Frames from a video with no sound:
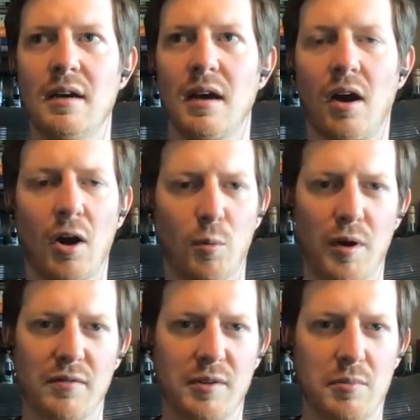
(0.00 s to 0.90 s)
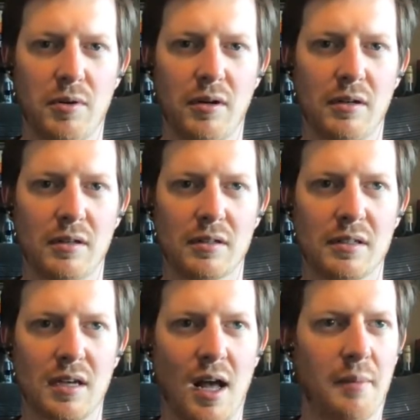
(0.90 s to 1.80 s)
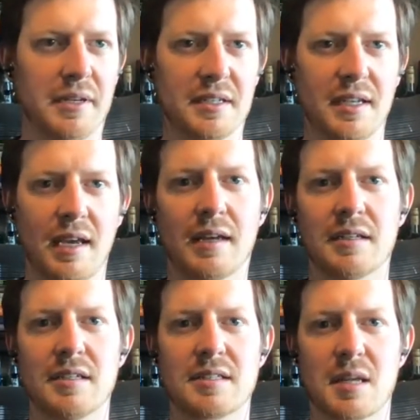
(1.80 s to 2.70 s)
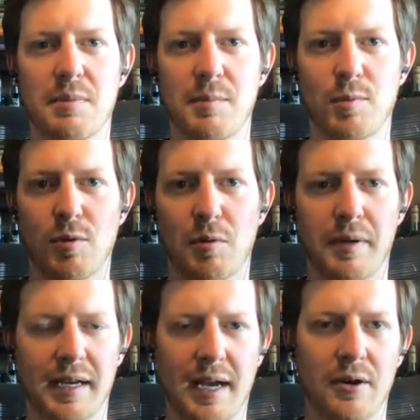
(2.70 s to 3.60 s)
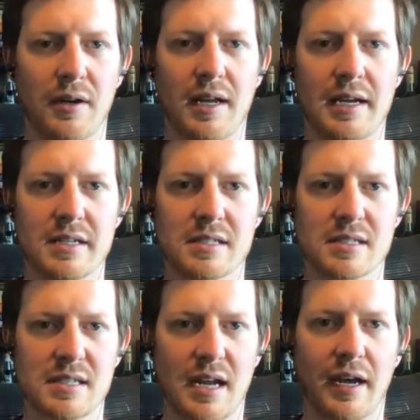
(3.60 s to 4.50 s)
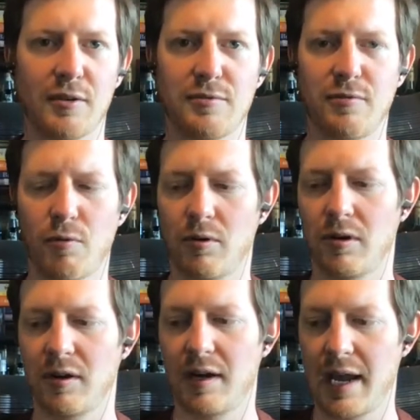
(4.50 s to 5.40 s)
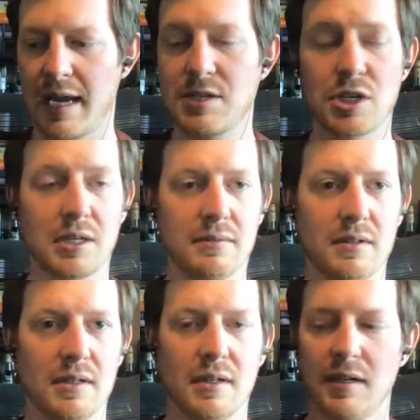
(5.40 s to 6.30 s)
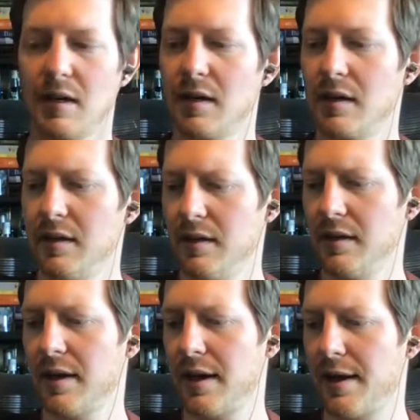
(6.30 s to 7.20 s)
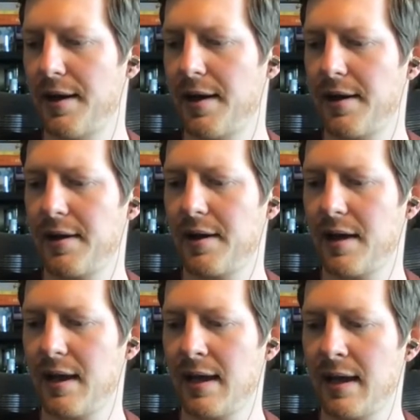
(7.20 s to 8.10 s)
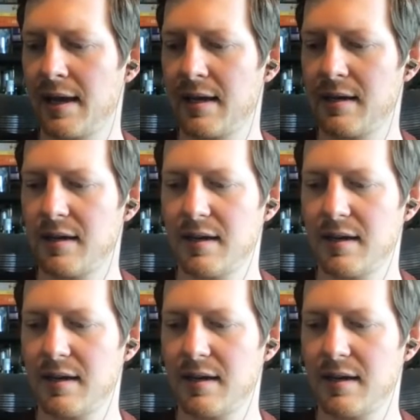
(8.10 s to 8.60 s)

are one of the more common candidates that people will pick out as a style for aging. And